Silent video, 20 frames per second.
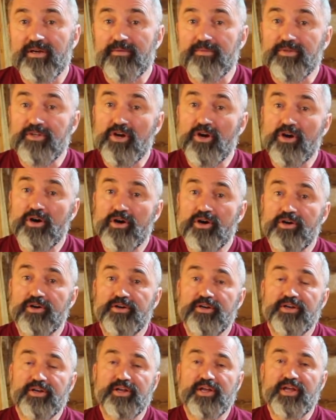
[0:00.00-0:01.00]

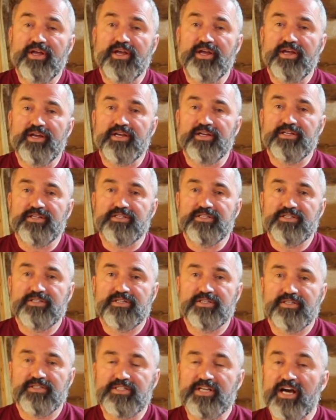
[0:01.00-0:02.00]
yarn
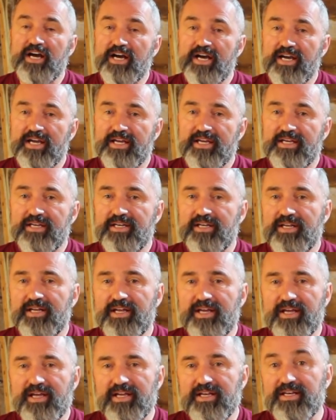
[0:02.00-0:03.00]
and dyeing
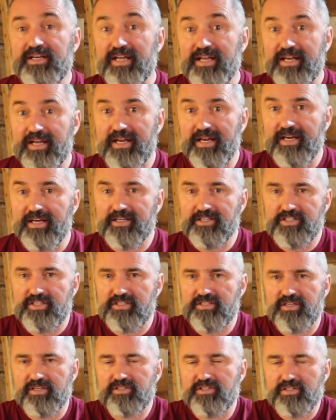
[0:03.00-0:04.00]
and knitting.
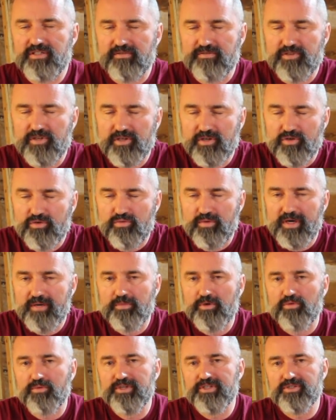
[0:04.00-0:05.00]
She's an
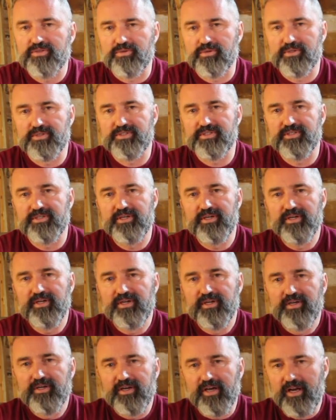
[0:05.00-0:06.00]
incredible resource.
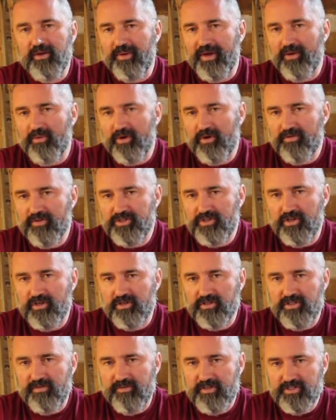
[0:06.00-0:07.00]
Anyway, I went over
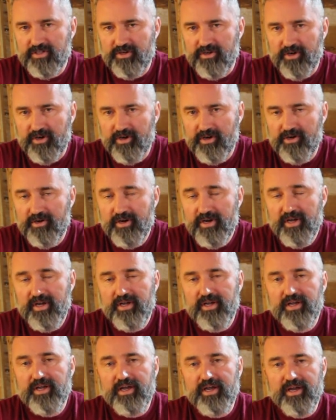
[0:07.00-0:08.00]
to visit her,
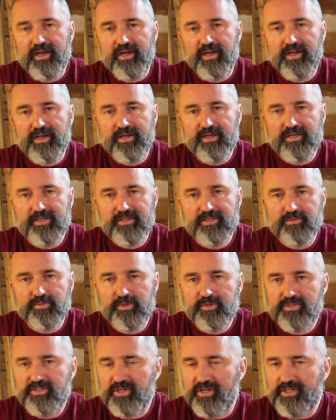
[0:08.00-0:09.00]
and
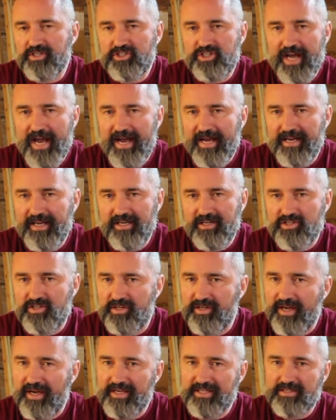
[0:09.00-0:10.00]
we started chatting.
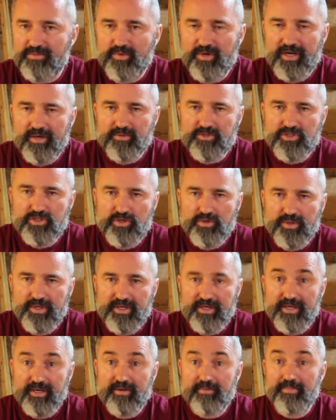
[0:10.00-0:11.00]
She asked what I was
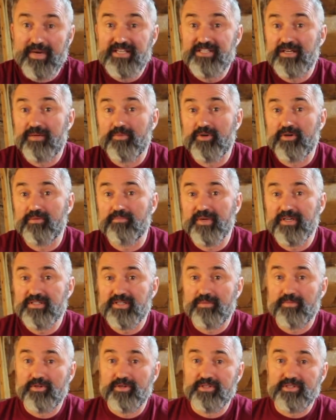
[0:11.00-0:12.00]
doing, and my
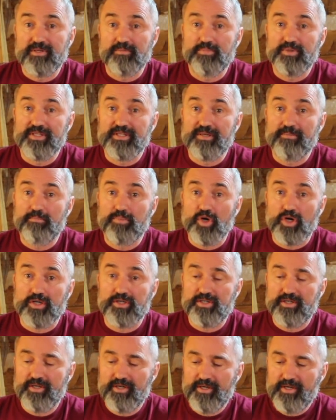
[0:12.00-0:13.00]
summer is completely
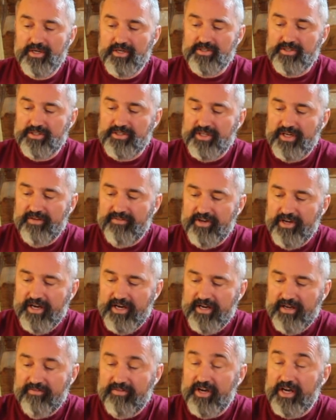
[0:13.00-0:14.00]
booked. So I said I've
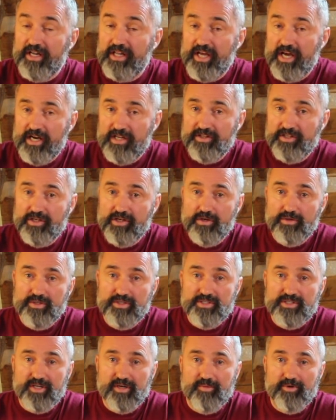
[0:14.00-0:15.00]
got a lot on the go
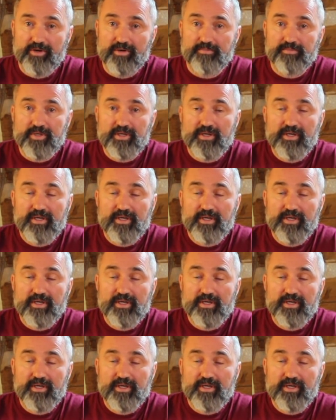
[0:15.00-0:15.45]
this summer,